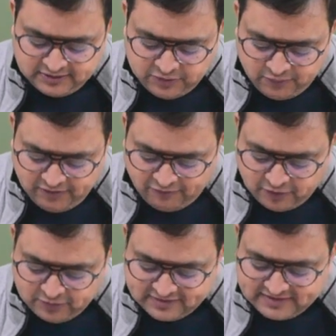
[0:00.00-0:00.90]
You will
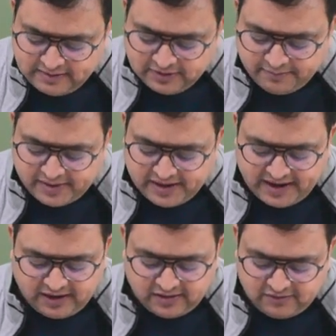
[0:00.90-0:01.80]
follow the same number
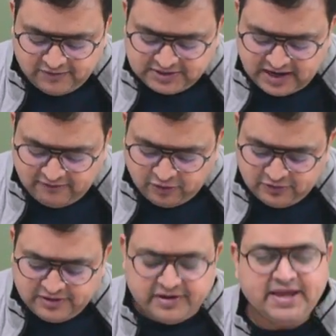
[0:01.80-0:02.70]
line, which I have
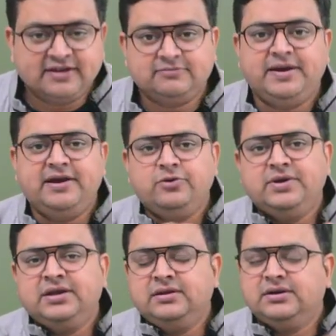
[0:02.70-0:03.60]
already explained you
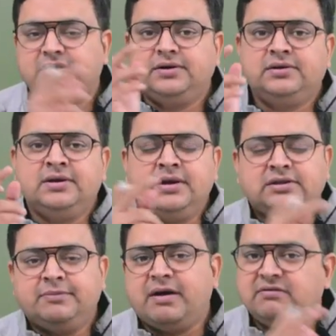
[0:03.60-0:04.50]
in uh,
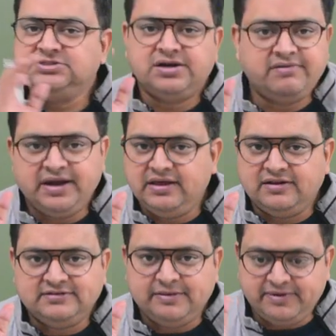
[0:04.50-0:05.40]
the power generating
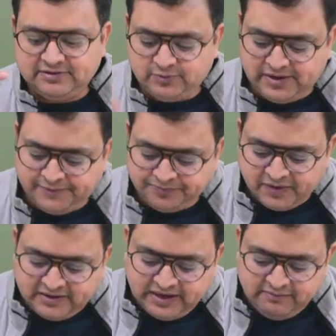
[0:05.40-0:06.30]
concept as well
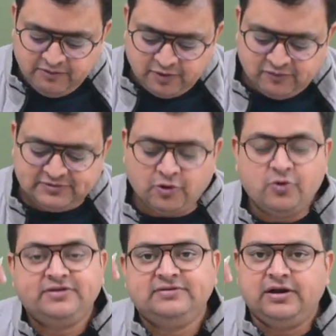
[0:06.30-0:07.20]
tell me what was the
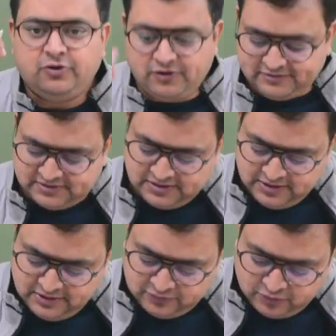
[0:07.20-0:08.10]
original cost.
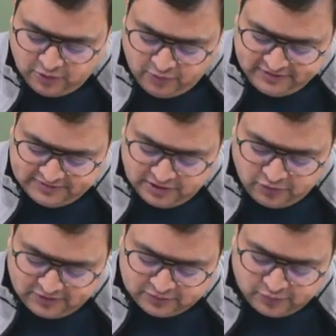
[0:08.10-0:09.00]
So the original
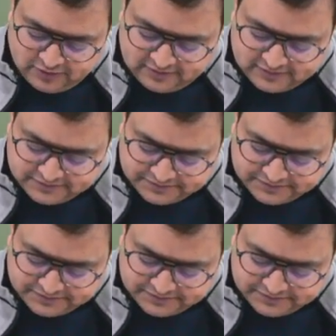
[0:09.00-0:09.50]
cost was